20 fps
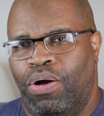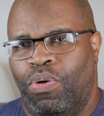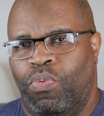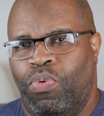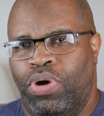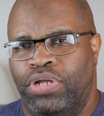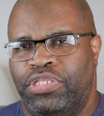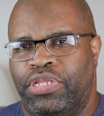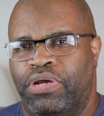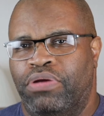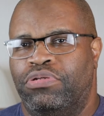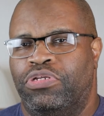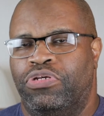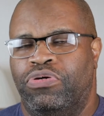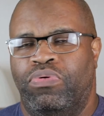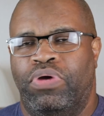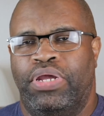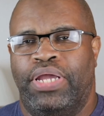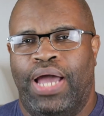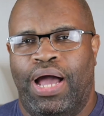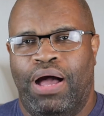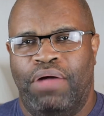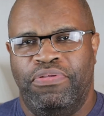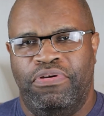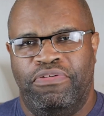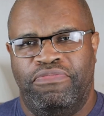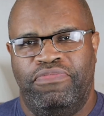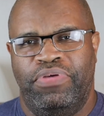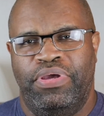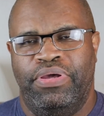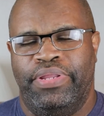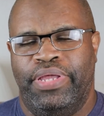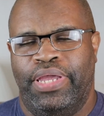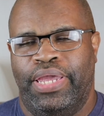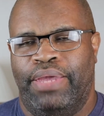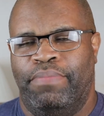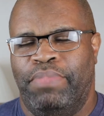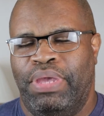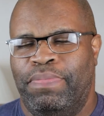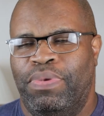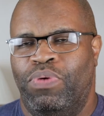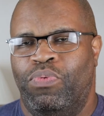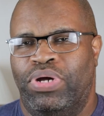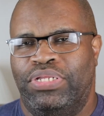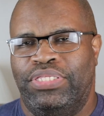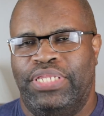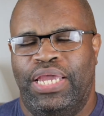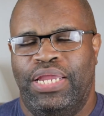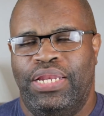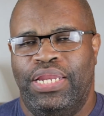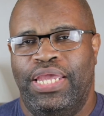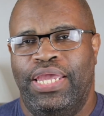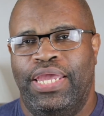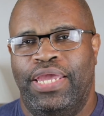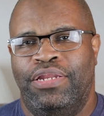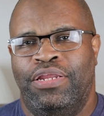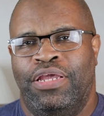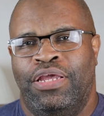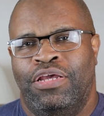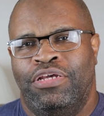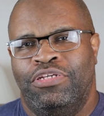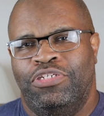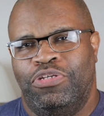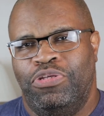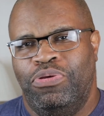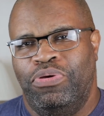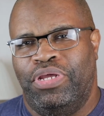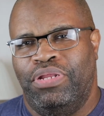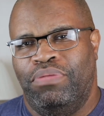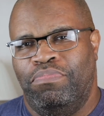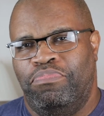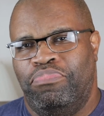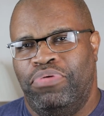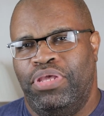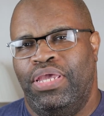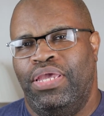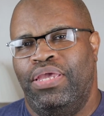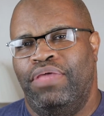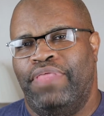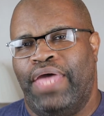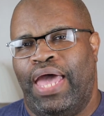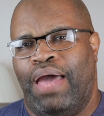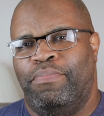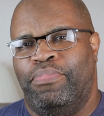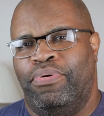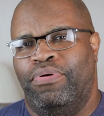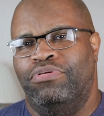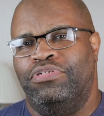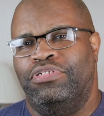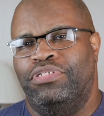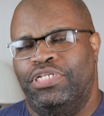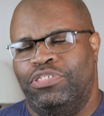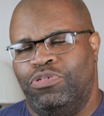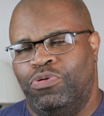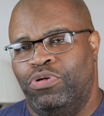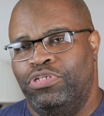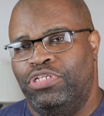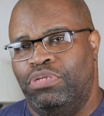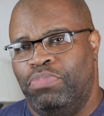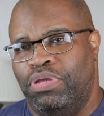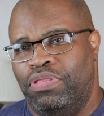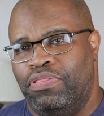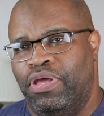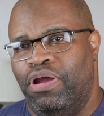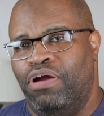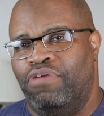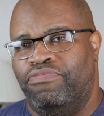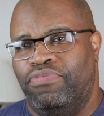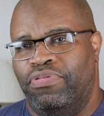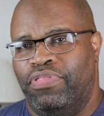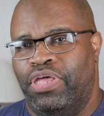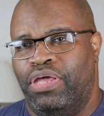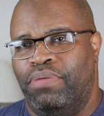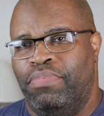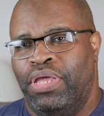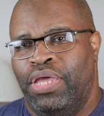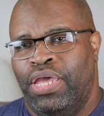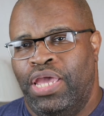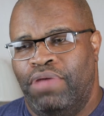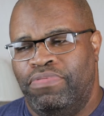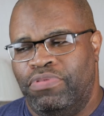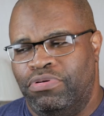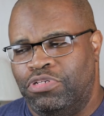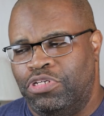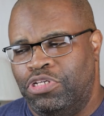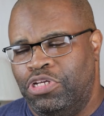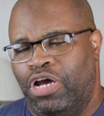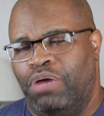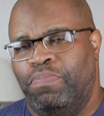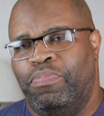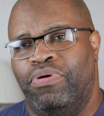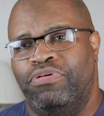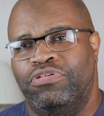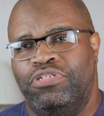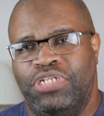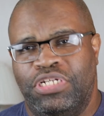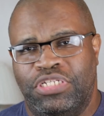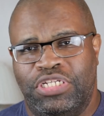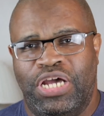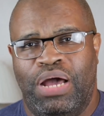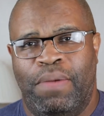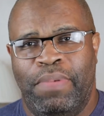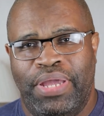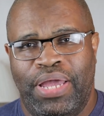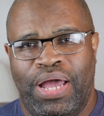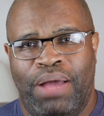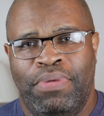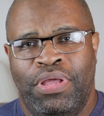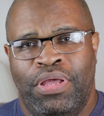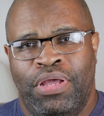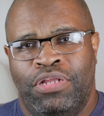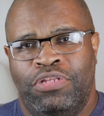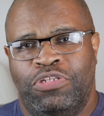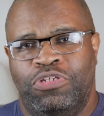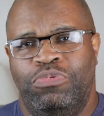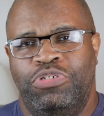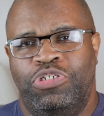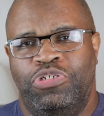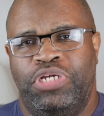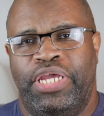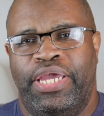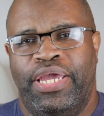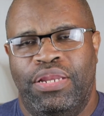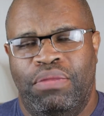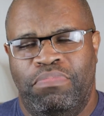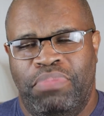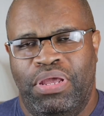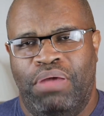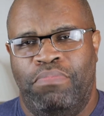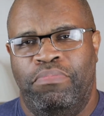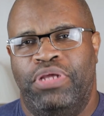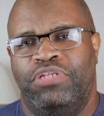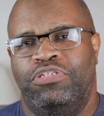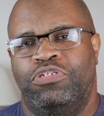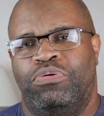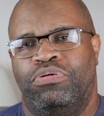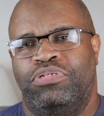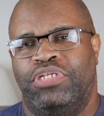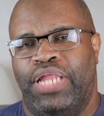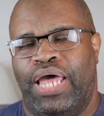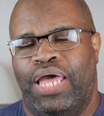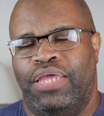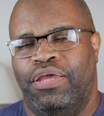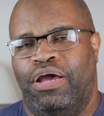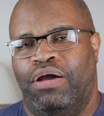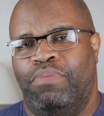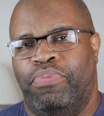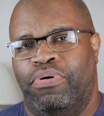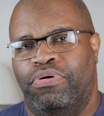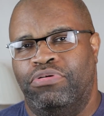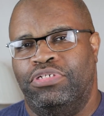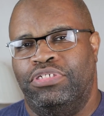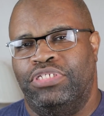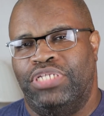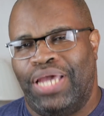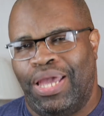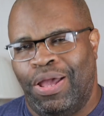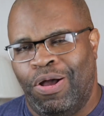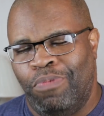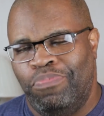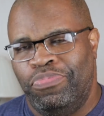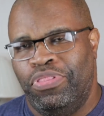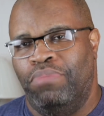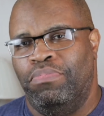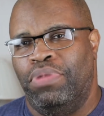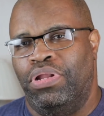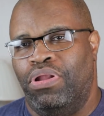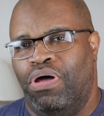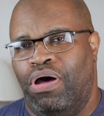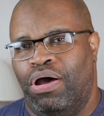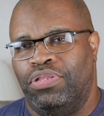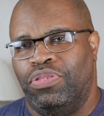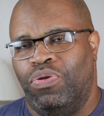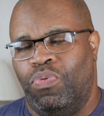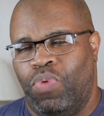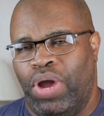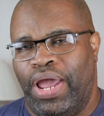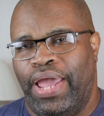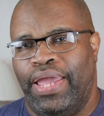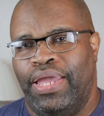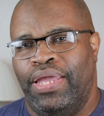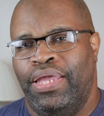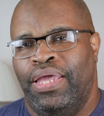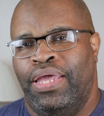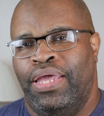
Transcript: what they're doing, how they're feeling, and maybe what they need, so you can be that person that's going to be there for them. If there's a young person that's coming up, do what you can to be a mentor to that young person, to help them along the way,